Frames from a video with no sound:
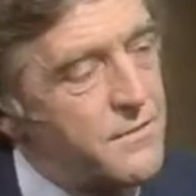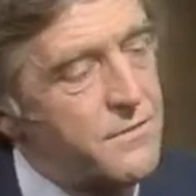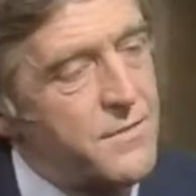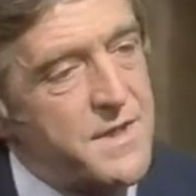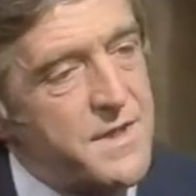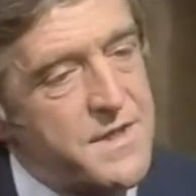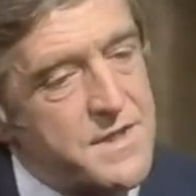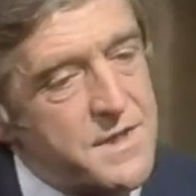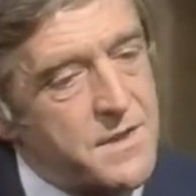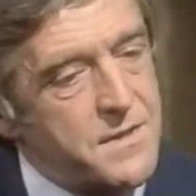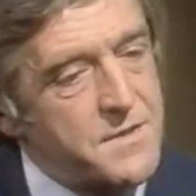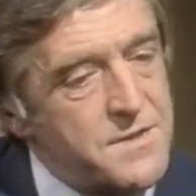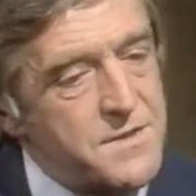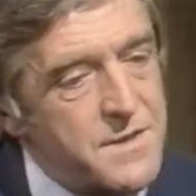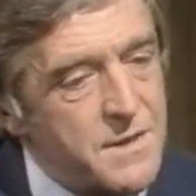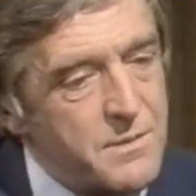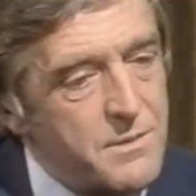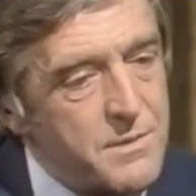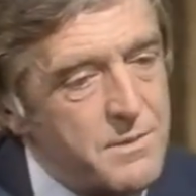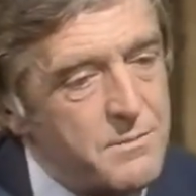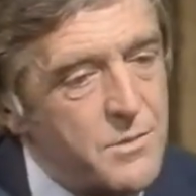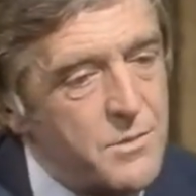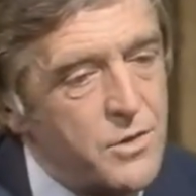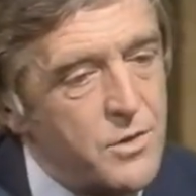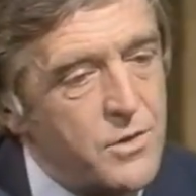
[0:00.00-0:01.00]
risk, you see,
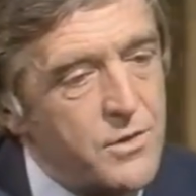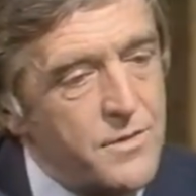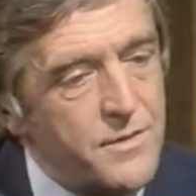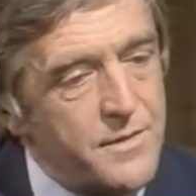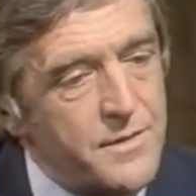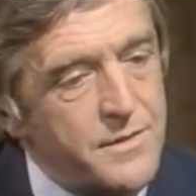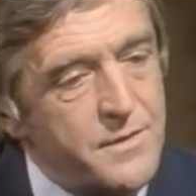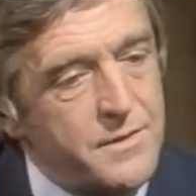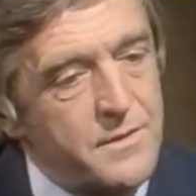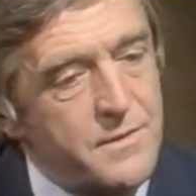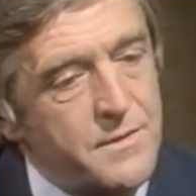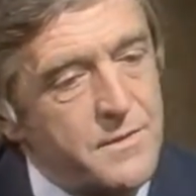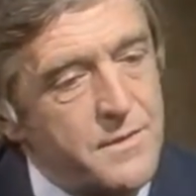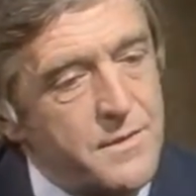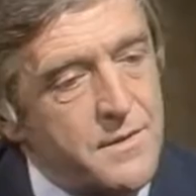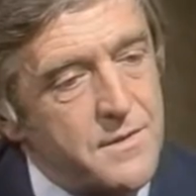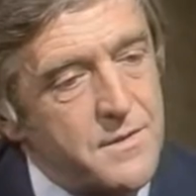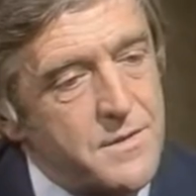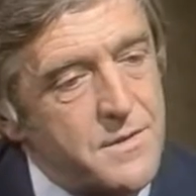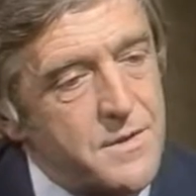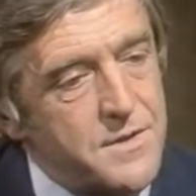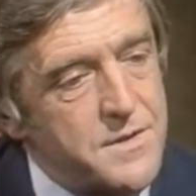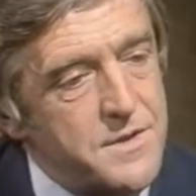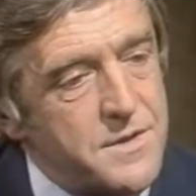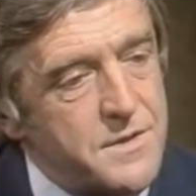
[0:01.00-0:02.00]
with more
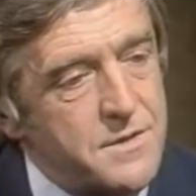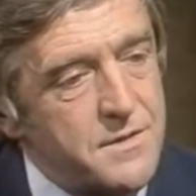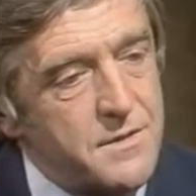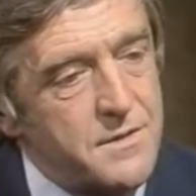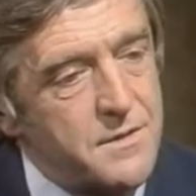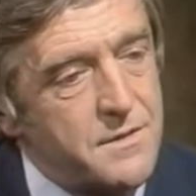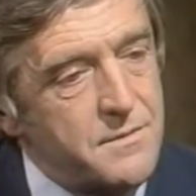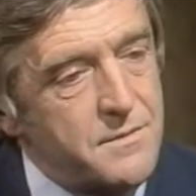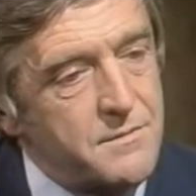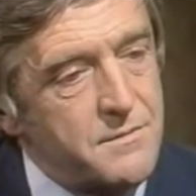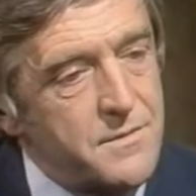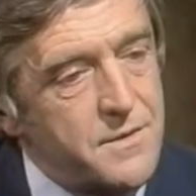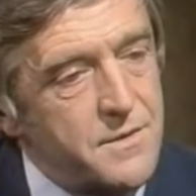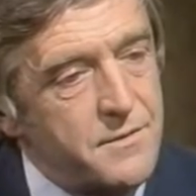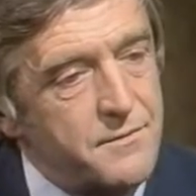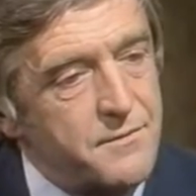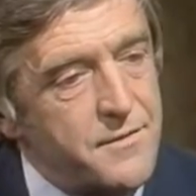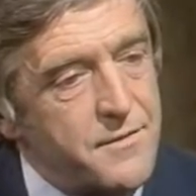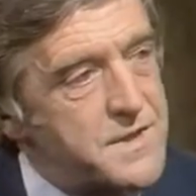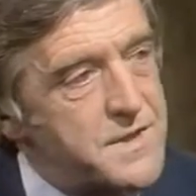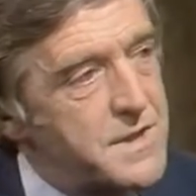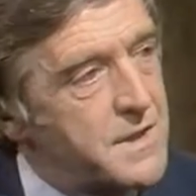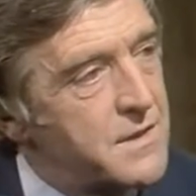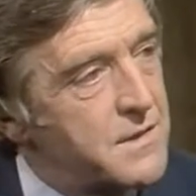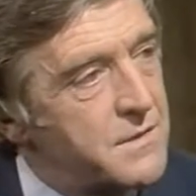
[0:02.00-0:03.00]
than just your
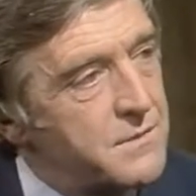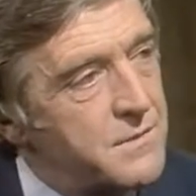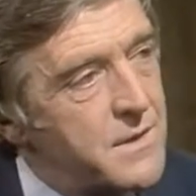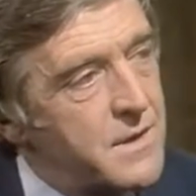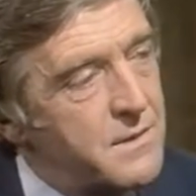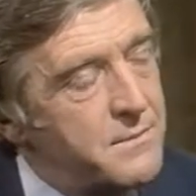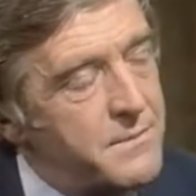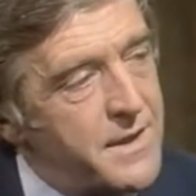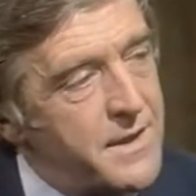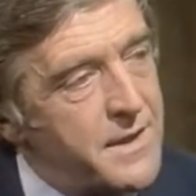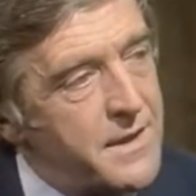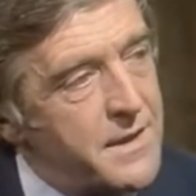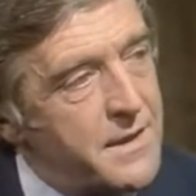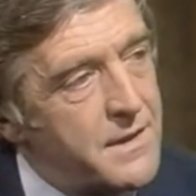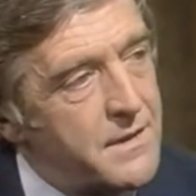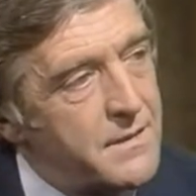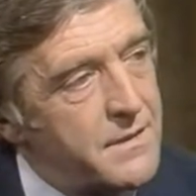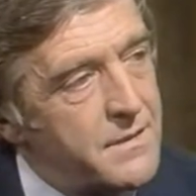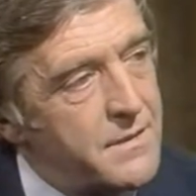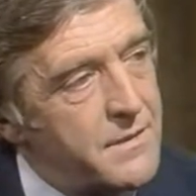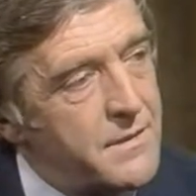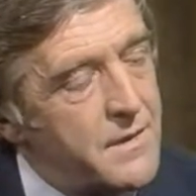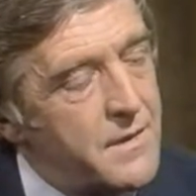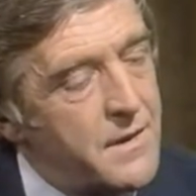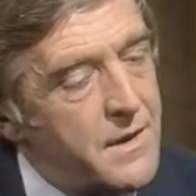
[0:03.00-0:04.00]
physical well-being.